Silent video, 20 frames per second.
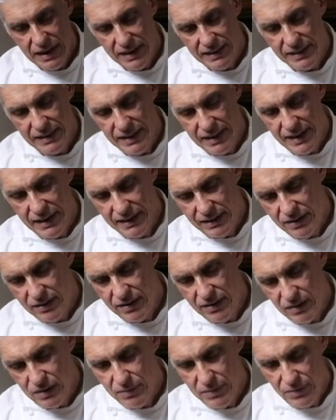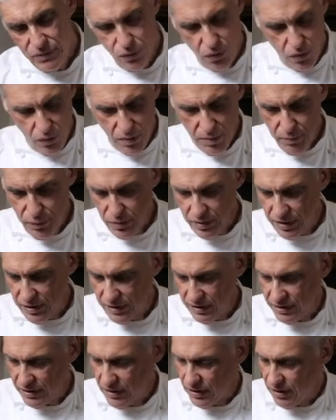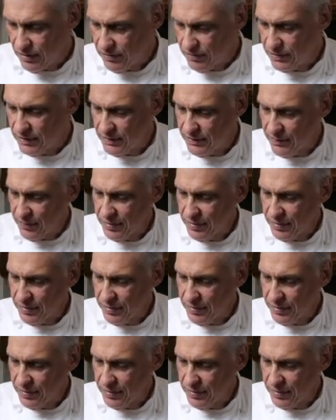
at the end before we put it in the oven.